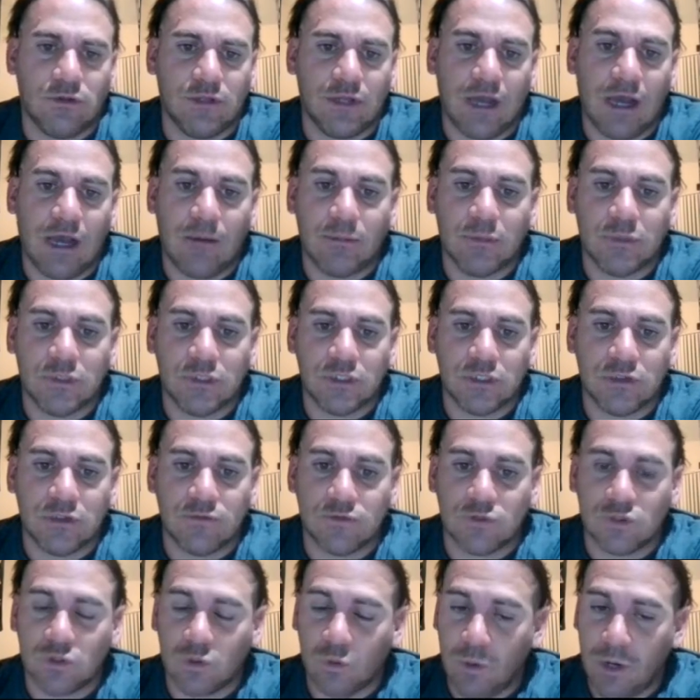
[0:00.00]
The opposite
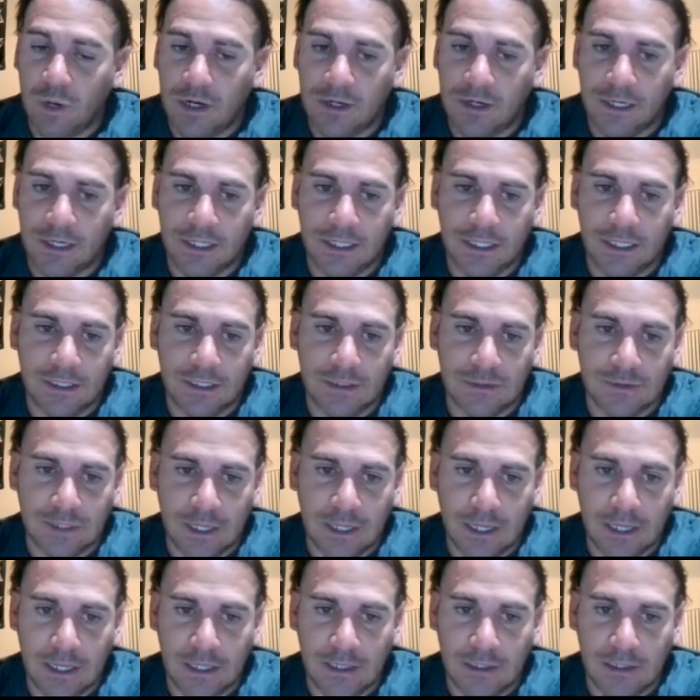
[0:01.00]
of squaring is
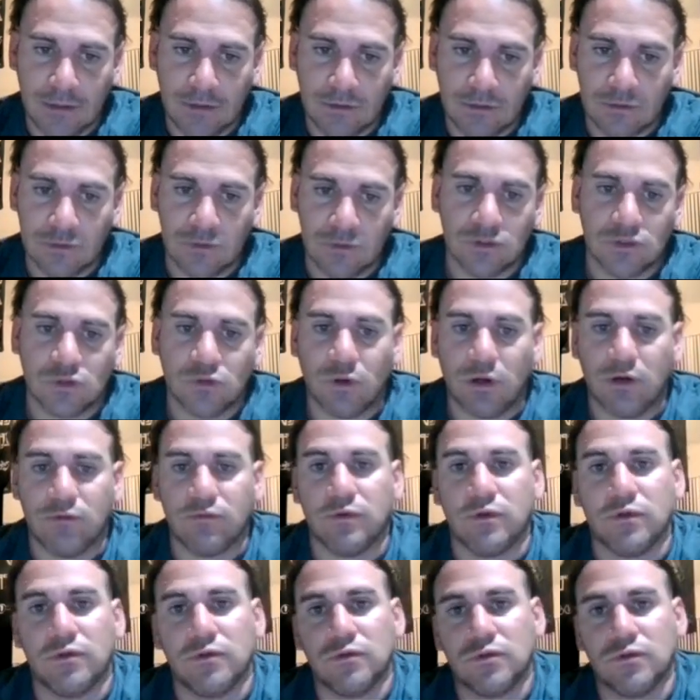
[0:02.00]
a square
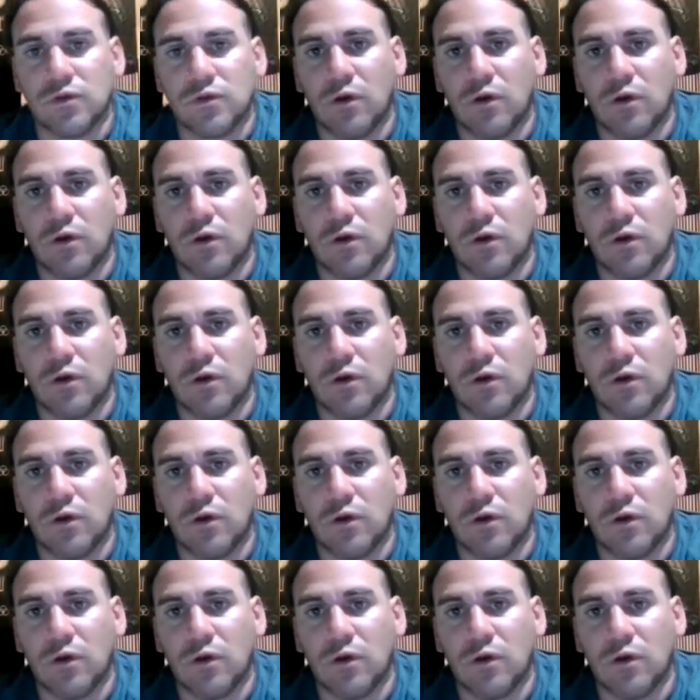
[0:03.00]
root.